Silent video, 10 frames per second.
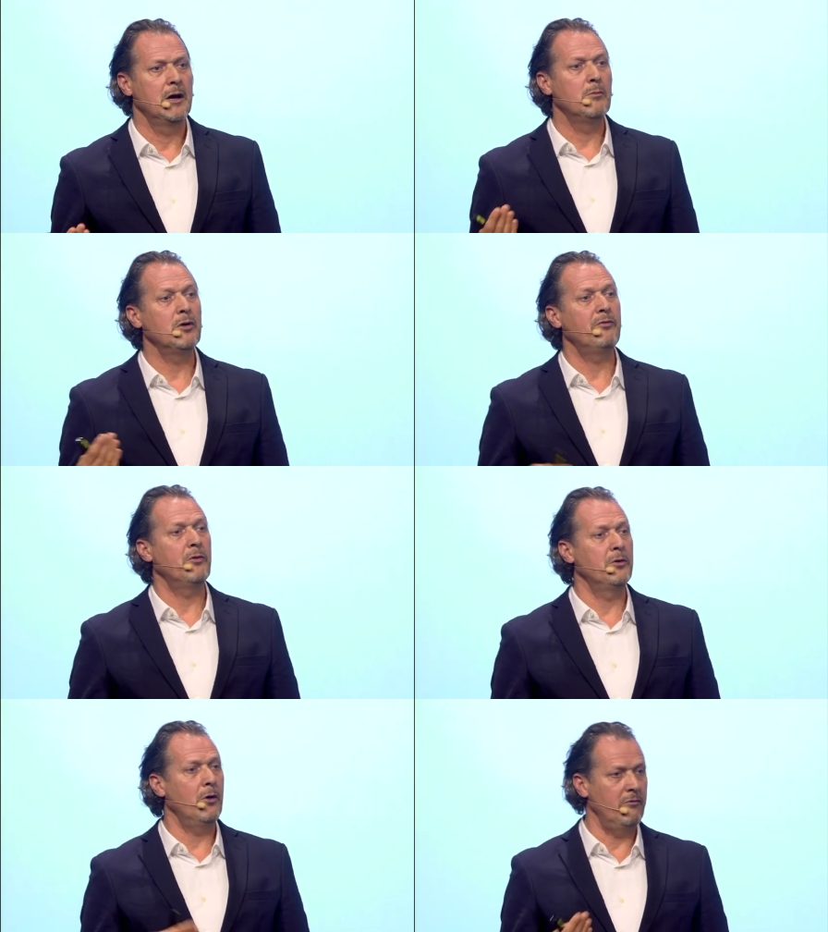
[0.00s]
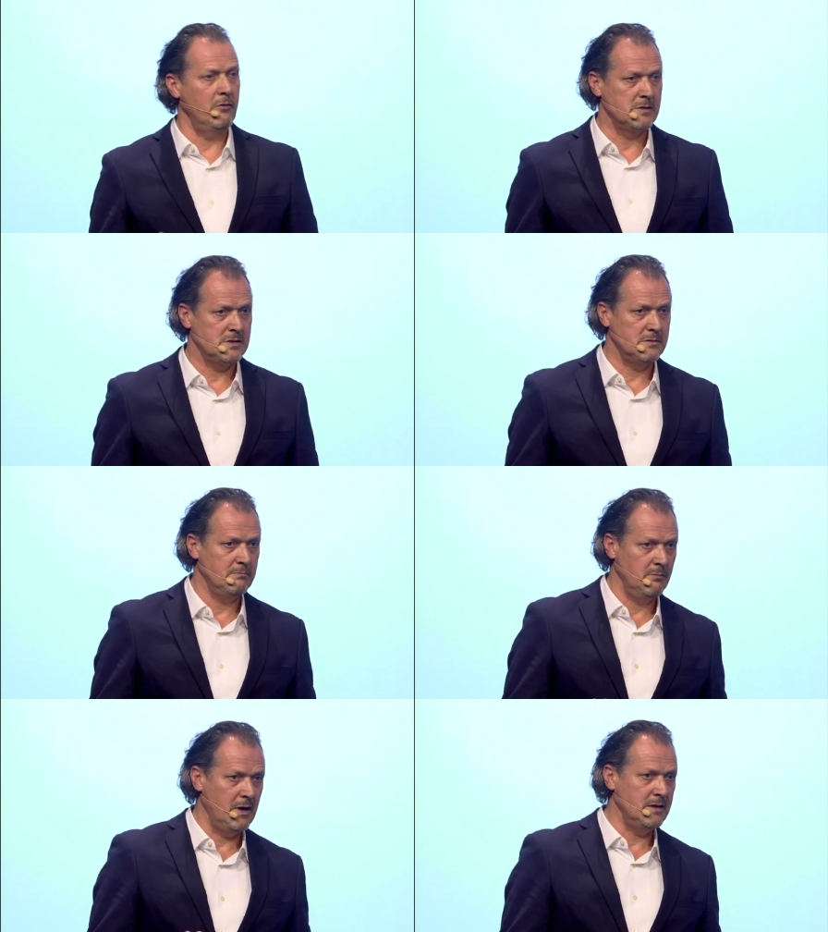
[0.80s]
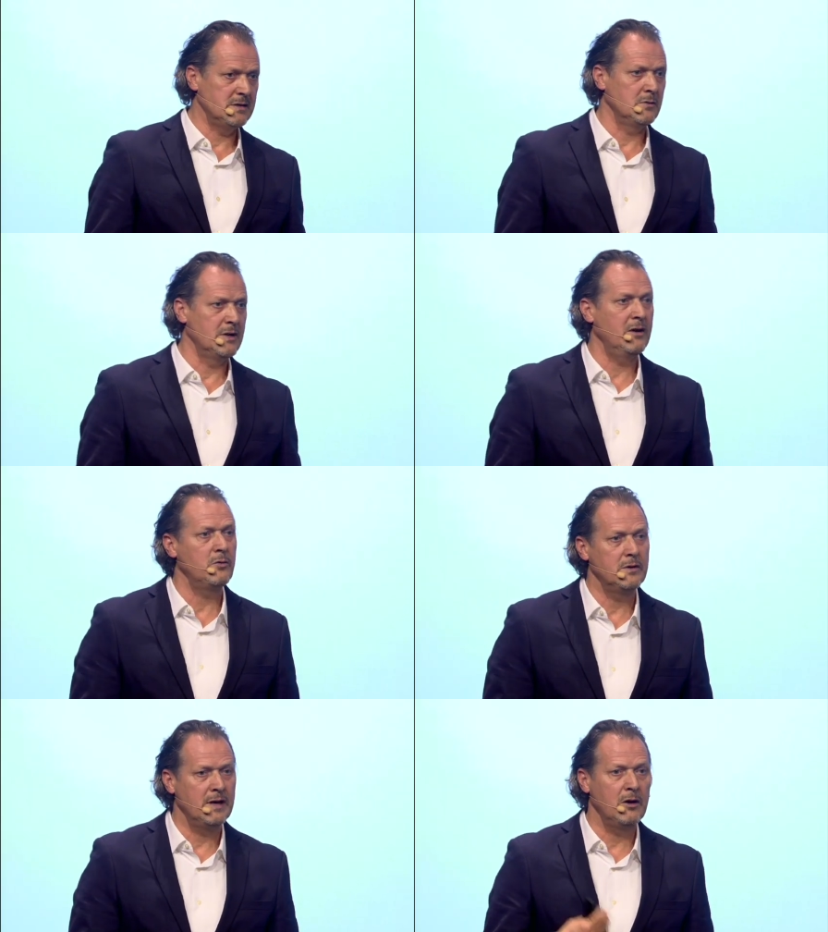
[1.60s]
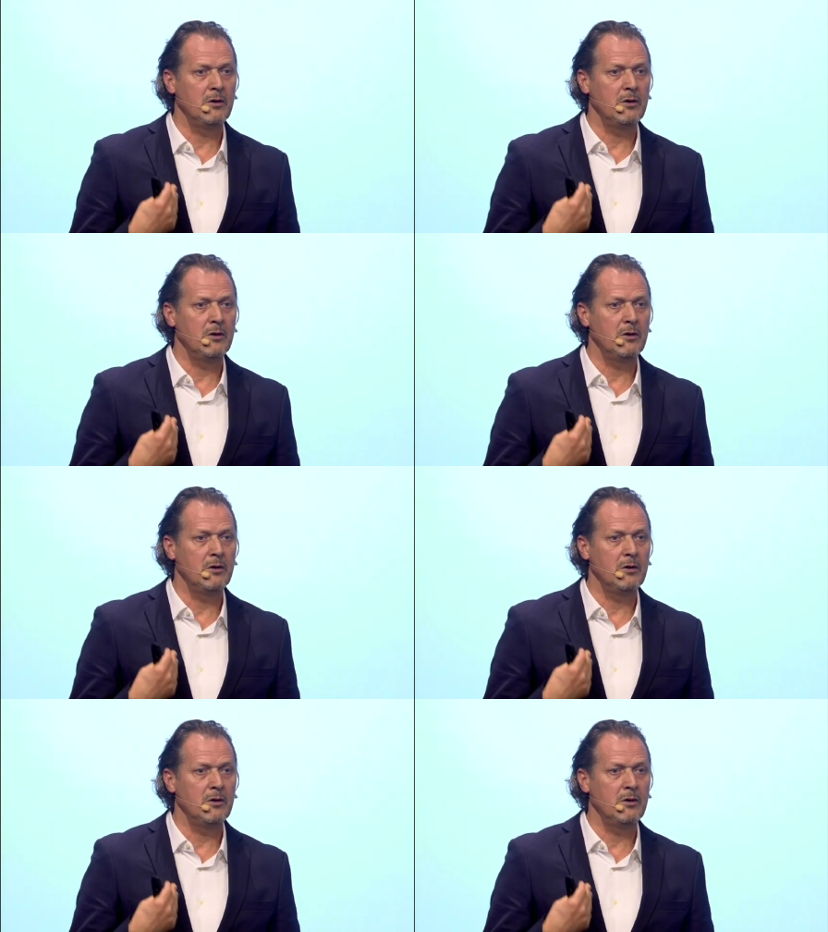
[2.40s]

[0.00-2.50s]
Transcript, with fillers: but for novels. Yeah, so they they